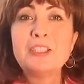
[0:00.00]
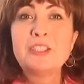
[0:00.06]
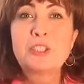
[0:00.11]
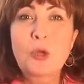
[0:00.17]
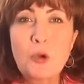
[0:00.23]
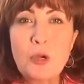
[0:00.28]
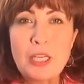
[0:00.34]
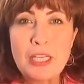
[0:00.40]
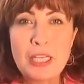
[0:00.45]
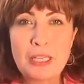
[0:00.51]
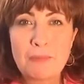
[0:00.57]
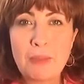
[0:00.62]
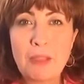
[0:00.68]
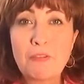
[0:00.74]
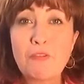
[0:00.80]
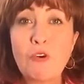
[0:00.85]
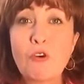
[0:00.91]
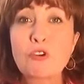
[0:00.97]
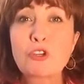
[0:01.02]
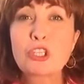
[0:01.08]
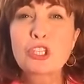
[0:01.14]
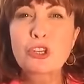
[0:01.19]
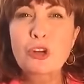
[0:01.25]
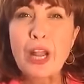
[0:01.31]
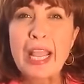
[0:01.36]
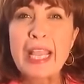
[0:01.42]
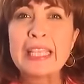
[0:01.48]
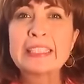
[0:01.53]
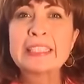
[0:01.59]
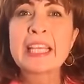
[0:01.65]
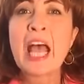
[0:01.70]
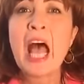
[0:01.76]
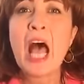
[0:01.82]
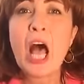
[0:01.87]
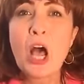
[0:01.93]
joining me for
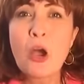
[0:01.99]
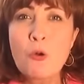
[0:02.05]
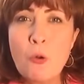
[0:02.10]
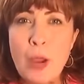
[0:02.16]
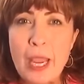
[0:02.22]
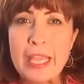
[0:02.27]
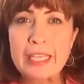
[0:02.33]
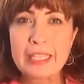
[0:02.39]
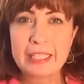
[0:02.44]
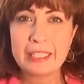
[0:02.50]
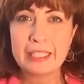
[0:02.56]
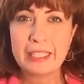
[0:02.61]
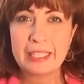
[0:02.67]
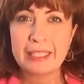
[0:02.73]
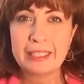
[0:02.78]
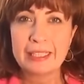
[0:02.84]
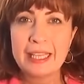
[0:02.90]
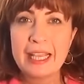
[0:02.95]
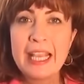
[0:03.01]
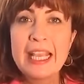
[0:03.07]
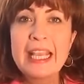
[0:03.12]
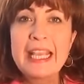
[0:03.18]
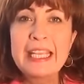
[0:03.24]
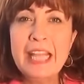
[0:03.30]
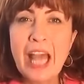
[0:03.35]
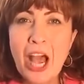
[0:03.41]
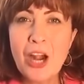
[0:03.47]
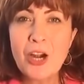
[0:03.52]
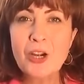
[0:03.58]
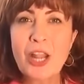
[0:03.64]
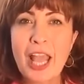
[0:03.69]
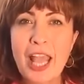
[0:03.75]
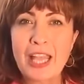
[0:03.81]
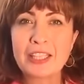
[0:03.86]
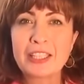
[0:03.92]
great awakening in our
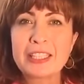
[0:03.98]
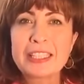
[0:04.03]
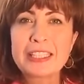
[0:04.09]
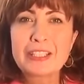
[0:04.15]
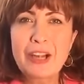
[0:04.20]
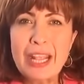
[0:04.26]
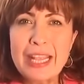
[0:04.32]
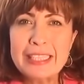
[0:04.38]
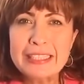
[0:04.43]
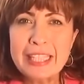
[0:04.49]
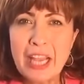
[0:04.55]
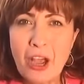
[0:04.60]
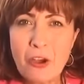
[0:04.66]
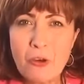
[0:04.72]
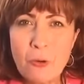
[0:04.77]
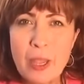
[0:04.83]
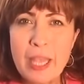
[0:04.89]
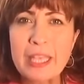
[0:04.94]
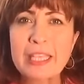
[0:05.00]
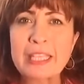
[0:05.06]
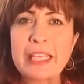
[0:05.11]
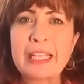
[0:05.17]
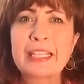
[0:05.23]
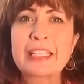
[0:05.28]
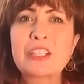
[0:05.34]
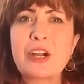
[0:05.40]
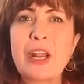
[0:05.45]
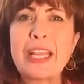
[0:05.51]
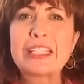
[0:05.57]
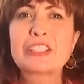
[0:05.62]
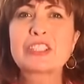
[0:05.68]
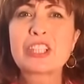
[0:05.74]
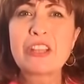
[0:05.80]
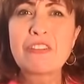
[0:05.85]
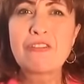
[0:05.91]
land, great awakening,
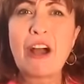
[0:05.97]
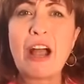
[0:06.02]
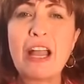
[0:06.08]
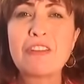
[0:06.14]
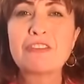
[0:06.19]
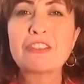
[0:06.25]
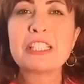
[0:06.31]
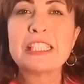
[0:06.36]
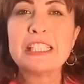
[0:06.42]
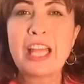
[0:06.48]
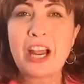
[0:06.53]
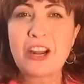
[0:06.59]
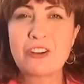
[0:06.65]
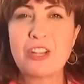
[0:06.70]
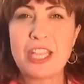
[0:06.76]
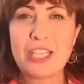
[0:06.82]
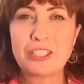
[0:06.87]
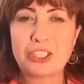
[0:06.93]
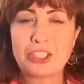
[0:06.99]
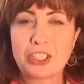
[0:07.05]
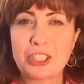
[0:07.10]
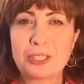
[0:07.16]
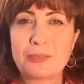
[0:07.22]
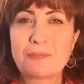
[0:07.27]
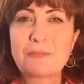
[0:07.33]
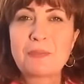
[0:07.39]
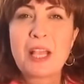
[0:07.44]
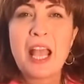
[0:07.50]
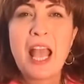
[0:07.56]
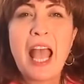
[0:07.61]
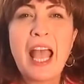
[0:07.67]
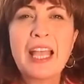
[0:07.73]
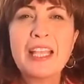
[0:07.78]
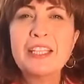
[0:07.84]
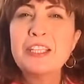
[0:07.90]
great revival in our nation.
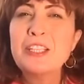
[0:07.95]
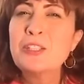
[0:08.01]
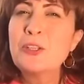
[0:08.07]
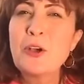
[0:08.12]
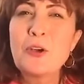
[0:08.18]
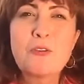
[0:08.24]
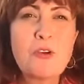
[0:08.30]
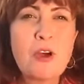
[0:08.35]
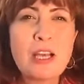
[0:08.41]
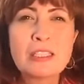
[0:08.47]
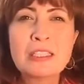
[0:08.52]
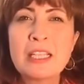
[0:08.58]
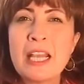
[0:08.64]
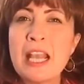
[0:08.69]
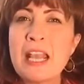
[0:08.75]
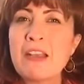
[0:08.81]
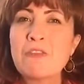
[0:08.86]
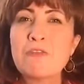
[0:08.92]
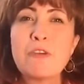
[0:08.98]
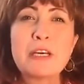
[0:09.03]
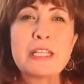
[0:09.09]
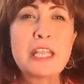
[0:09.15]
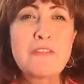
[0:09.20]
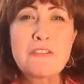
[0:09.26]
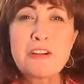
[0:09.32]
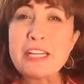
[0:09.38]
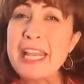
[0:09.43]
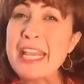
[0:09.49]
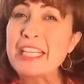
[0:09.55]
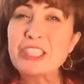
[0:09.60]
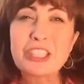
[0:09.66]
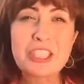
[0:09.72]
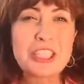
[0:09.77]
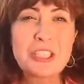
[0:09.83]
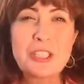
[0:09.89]
And you know what? Whatever
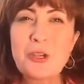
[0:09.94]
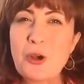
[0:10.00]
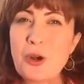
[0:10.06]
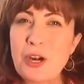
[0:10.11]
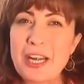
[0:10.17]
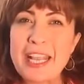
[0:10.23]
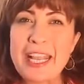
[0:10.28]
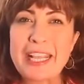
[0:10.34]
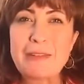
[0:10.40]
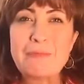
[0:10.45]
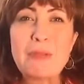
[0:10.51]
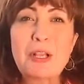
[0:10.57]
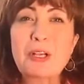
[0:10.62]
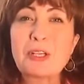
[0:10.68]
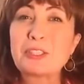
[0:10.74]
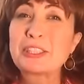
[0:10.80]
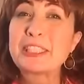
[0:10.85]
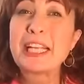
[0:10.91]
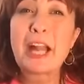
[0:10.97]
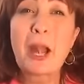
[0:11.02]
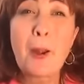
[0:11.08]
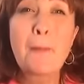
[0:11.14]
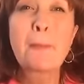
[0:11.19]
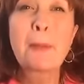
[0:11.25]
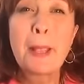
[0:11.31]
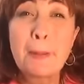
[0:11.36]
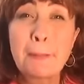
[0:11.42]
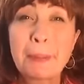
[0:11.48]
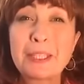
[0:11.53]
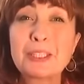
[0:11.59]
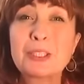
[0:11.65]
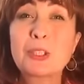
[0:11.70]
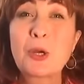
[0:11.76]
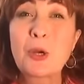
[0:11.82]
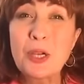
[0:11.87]
nation you are in, because there are
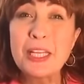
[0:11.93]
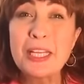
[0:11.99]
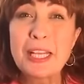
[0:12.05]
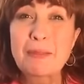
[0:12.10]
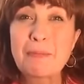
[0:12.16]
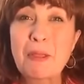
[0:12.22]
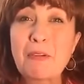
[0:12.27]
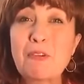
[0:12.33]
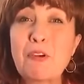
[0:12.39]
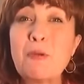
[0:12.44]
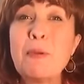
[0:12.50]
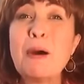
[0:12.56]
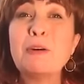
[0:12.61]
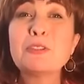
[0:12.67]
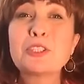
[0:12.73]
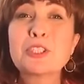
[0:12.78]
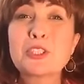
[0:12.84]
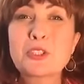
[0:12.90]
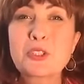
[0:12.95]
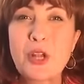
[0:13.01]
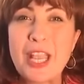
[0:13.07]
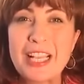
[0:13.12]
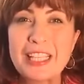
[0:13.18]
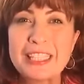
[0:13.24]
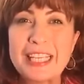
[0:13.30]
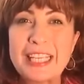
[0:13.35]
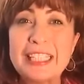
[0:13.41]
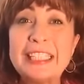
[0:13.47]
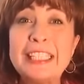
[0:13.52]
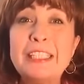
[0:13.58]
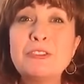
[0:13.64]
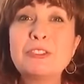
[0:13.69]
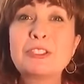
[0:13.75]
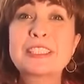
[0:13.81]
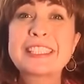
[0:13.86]
people joining me from Australia,
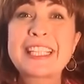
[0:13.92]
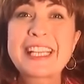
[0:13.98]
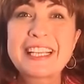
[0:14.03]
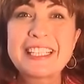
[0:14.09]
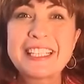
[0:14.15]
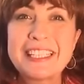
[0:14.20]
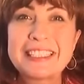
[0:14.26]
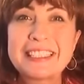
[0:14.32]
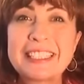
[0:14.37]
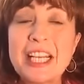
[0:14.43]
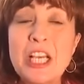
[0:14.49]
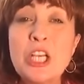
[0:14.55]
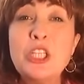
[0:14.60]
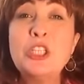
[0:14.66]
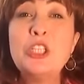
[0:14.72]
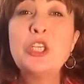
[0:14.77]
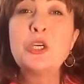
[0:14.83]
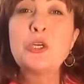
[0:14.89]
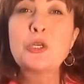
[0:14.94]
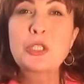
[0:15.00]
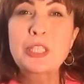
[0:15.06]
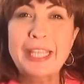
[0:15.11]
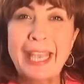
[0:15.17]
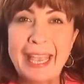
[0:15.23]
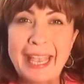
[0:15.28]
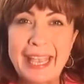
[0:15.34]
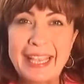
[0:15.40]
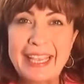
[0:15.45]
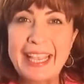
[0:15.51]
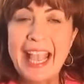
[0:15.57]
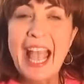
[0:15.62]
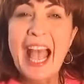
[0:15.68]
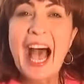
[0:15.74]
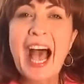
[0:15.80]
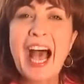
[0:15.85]
New Zealand, UK,
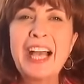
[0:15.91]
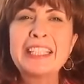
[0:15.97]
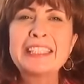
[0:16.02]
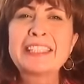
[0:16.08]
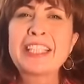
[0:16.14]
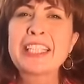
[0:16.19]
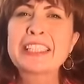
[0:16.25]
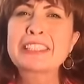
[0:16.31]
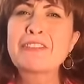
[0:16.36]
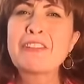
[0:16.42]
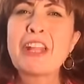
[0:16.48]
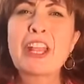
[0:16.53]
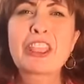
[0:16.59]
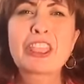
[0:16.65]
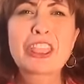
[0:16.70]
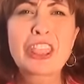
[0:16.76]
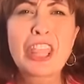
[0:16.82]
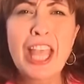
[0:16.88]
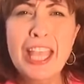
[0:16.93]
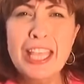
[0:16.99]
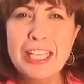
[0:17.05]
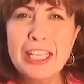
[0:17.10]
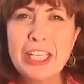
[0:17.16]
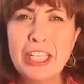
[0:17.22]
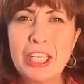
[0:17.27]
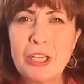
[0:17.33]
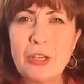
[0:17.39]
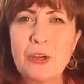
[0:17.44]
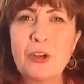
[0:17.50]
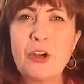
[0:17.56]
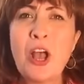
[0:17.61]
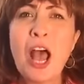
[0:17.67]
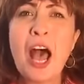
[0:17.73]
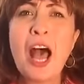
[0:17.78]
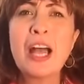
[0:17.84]
I just want to thank you.
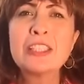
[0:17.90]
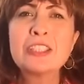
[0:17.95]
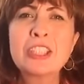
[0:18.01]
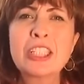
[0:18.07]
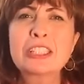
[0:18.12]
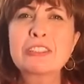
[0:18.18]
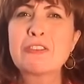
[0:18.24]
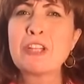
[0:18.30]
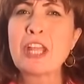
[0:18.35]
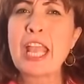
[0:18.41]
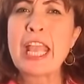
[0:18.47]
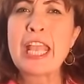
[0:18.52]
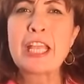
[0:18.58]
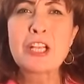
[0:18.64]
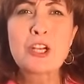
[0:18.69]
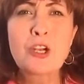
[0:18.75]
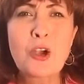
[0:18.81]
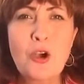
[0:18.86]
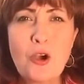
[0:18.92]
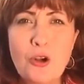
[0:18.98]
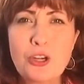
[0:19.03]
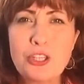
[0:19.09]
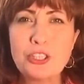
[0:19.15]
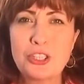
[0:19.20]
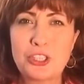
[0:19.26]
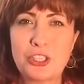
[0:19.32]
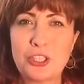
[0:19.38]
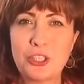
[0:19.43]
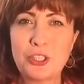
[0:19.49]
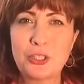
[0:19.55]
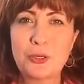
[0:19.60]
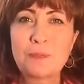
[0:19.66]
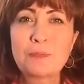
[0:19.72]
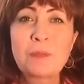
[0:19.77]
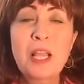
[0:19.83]
I just want to encourage
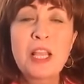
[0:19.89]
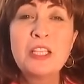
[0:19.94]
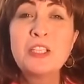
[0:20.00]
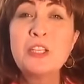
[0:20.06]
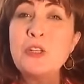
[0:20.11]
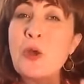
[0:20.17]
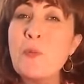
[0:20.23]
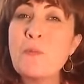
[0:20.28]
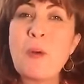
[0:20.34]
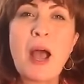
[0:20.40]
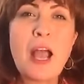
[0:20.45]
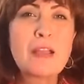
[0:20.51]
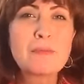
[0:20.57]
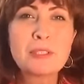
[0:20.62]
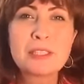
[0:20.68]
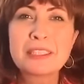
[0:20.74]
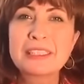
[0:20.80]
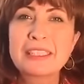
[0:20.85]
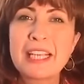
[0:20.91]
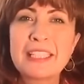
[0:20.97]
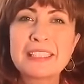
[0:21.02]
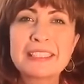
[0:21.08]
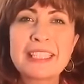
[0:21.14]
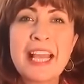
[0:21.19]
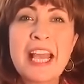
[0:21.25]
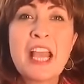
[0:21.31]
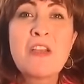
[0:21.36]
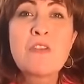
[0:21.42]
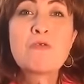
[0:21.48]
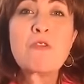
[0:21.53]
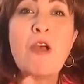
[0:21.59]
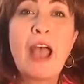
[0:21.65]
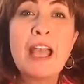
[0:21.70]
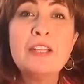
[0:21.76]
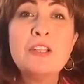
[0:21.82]
you. You know, Bible says
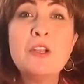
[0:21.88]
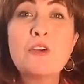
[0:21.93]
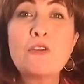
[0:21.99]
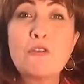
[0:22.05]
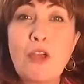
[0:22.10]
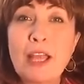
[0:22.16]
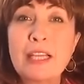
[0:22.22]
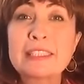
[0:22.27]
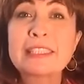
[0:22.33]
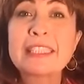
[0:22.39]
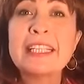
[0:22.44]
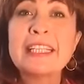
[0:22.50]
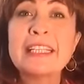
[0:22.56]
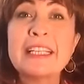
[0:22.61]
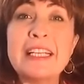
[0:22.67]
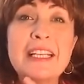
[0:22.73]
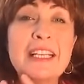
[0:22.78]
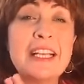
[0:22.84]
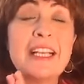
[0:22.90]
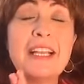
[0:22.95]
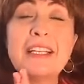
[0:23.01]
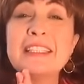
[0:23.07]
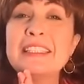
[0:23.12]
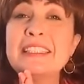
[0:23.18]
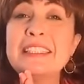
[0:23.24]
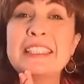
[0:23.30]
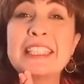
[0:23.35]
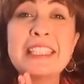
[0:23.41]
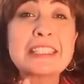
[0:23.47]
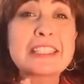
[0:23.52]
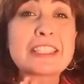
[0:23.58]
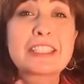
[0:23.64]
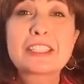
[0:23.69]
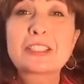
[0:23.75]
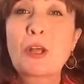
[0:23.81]
when you fast,
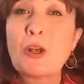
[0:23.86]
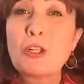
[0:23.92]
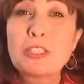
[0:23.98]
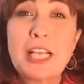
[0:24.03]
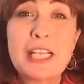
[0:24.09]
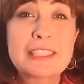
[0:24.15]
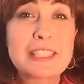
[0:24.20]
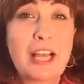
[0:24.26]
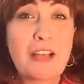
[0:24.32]
Jesus told us